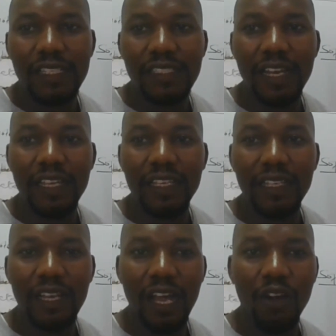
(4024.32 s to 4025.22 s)

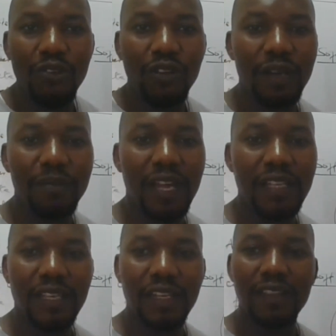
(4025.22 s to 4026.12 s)
understanding how you can
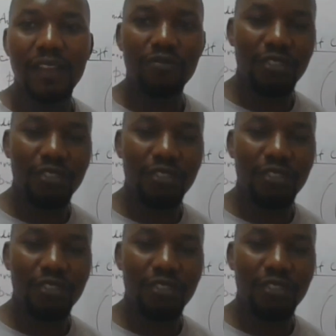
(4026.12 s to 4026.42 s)
answer the